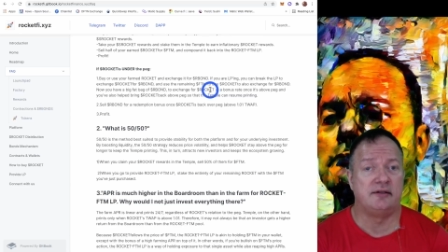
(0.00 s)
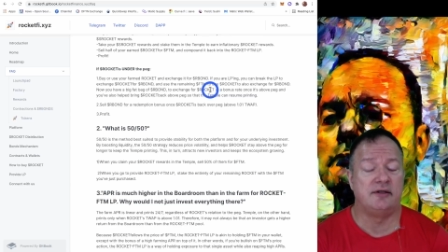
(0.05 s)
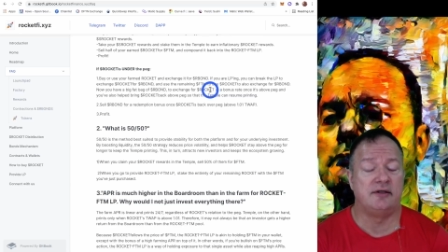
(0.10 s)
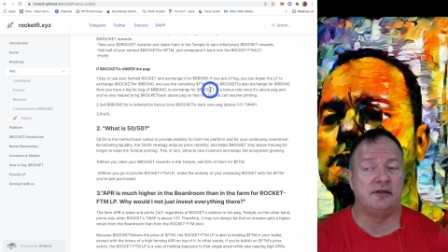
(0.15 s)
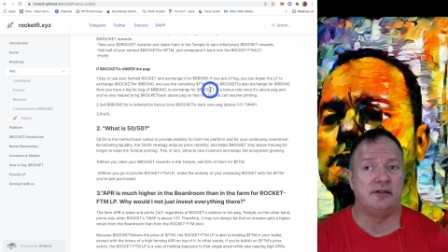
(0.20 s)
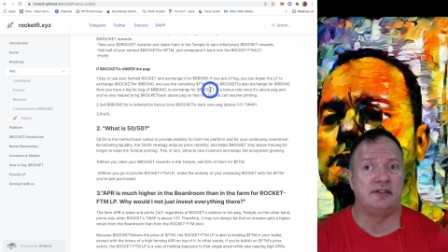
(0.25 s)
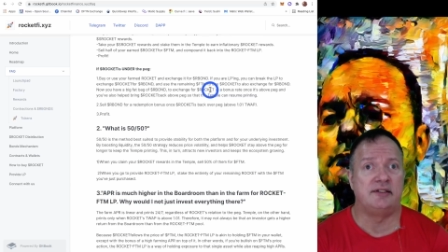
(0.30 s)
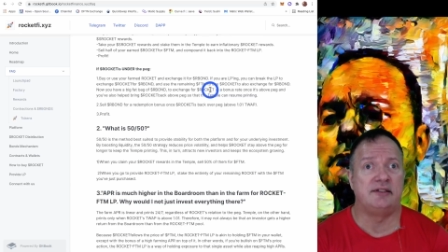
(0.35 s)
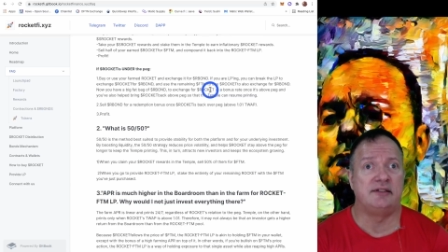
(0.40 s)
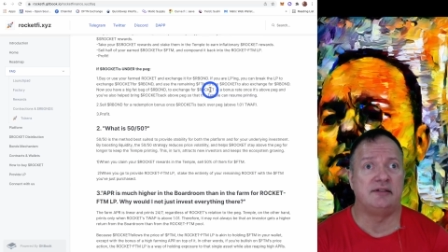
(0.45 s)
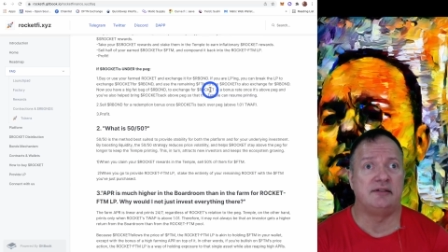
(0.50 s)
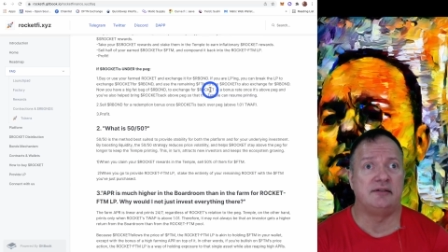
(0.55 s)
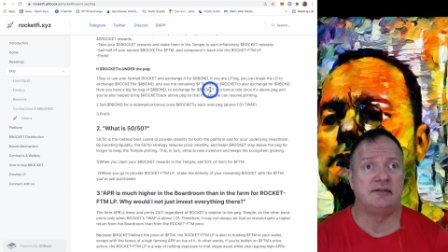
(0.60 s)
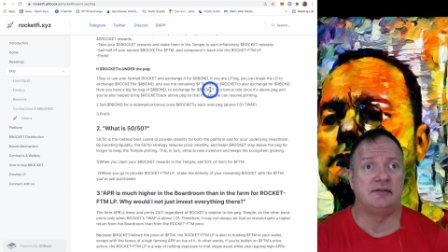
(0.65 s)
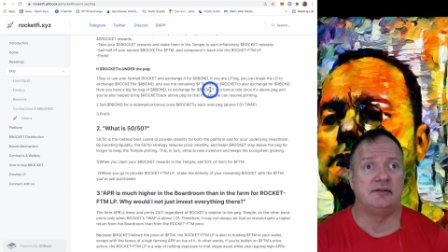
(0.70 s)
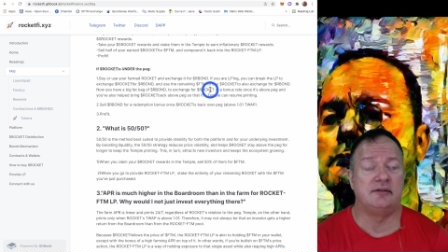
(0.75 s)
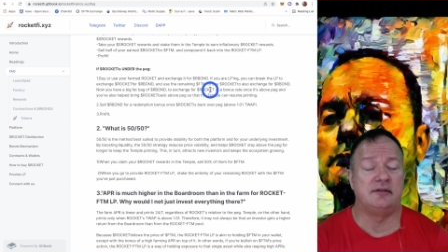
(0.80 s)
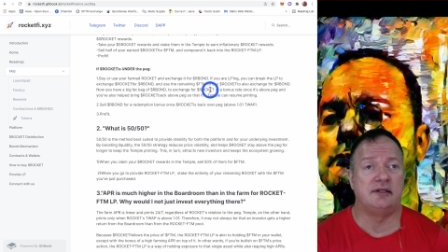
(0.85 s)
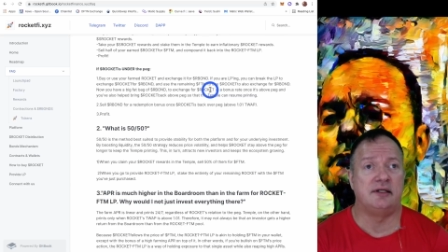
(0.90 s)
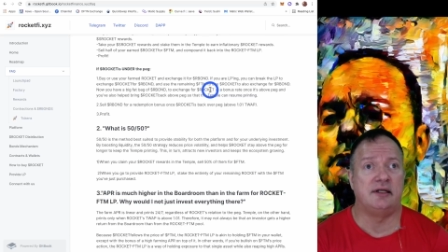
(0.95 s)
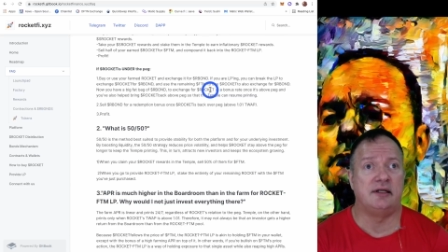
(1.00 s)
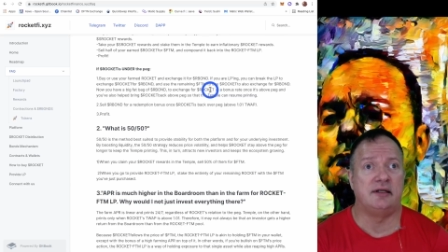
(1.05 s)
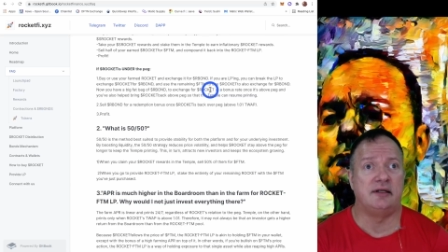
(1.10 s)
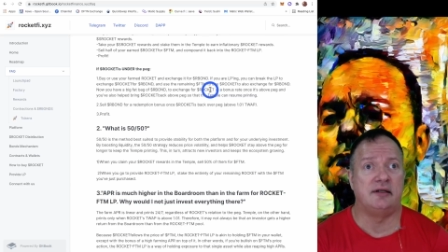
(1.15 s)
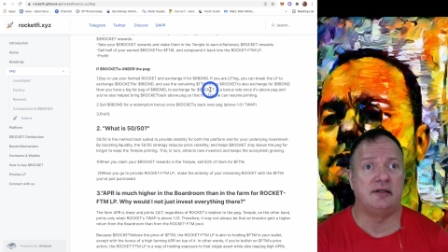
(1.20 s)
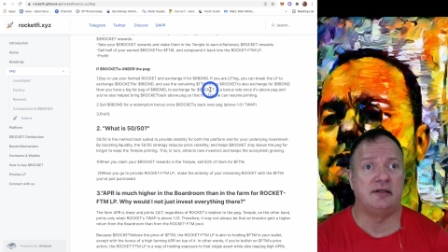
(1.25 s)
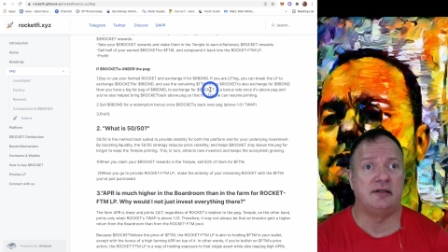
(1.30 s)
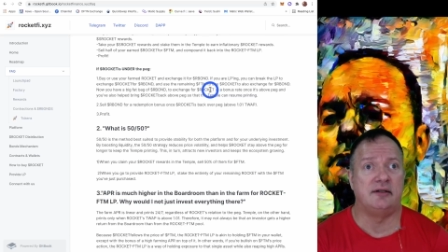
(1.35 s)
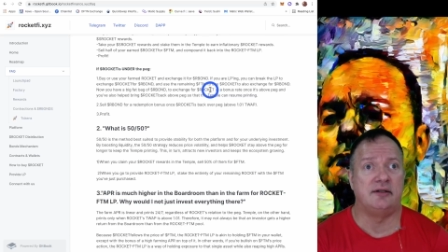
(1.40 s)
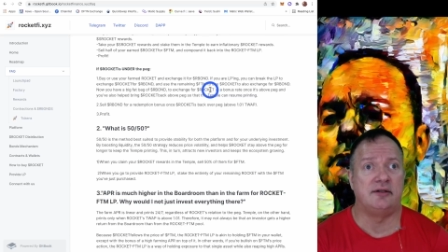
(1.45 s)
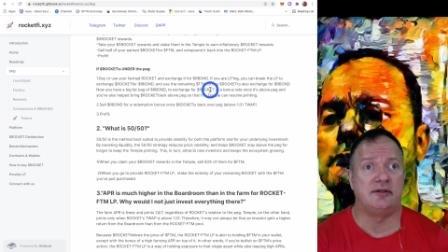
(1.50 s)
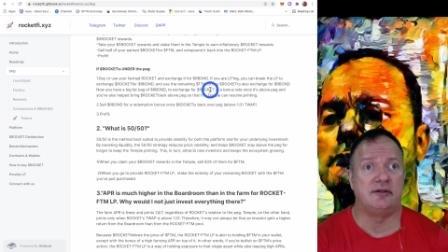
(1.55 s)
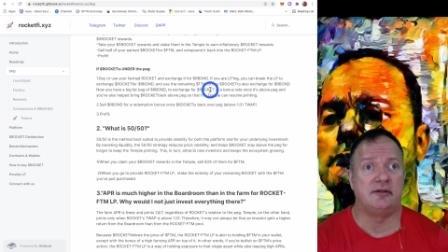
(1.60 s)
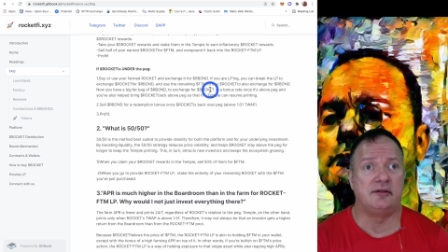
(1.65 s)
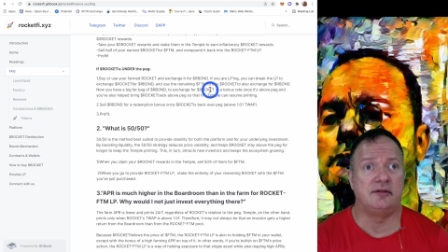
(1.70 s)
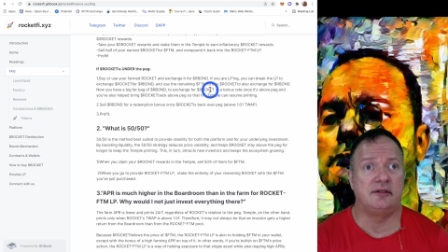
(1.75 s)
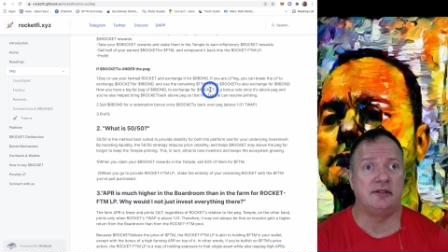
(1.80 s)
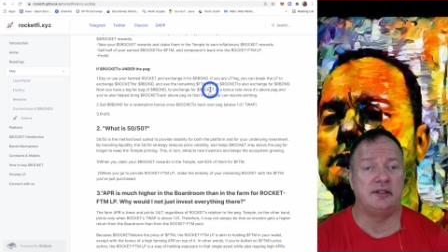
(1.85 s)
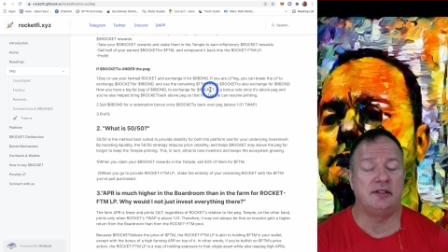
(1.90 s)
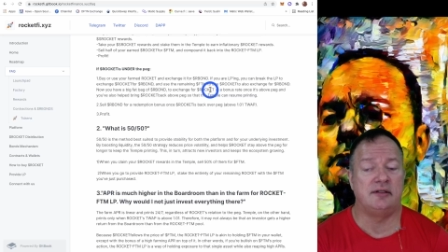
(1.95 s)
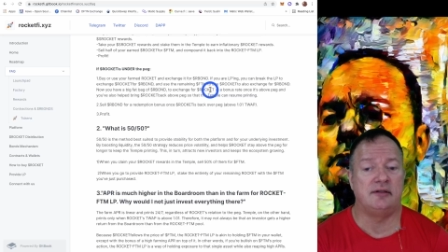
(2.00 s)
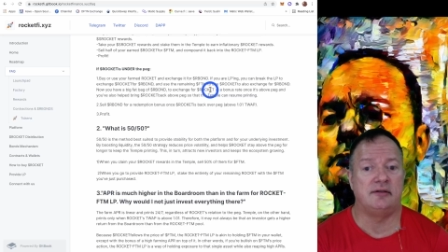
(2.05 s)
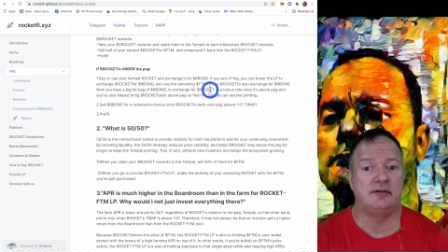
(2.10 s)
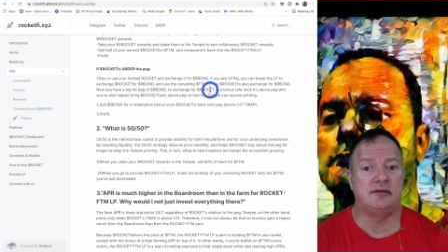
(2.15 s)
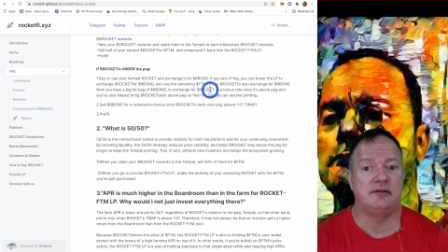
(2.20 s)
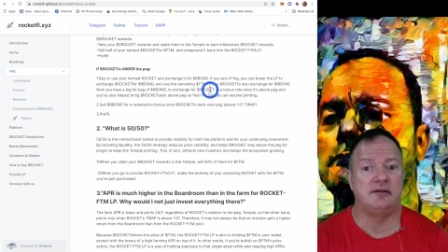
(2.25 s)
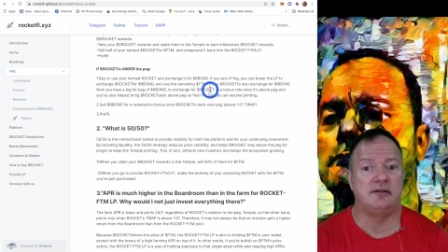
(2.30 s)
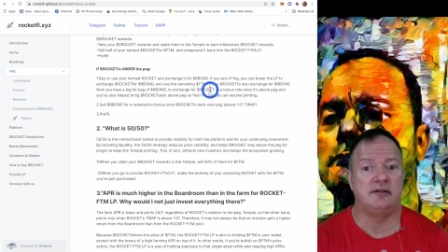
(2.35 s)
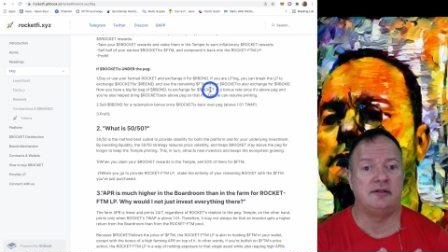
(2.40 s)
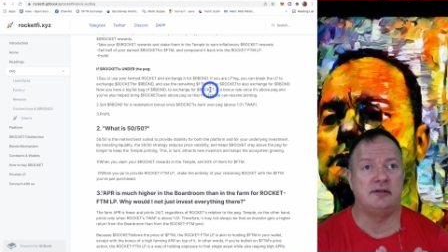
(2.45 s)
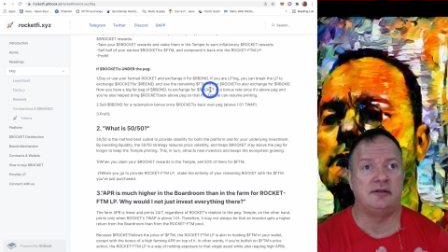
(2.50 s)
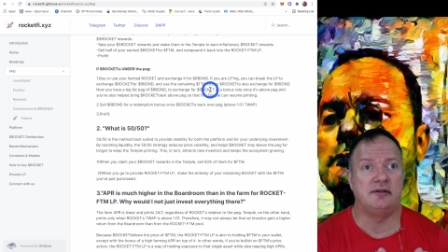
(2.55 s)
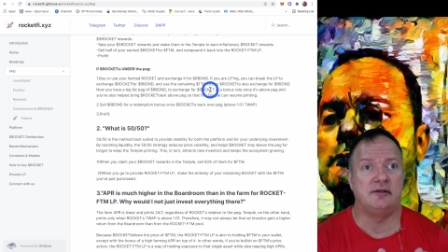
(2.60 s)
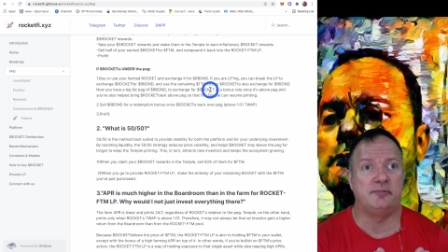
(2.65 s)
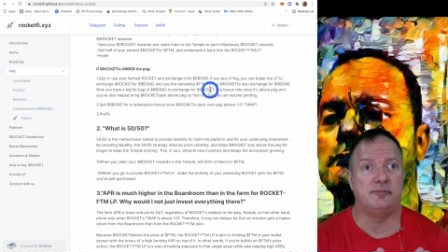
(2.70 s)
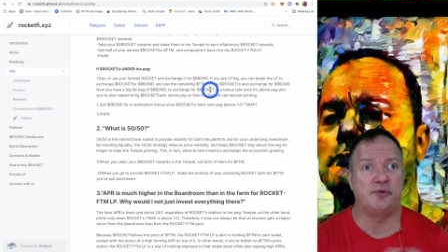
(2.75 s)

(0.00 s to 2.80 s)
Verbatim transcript: until the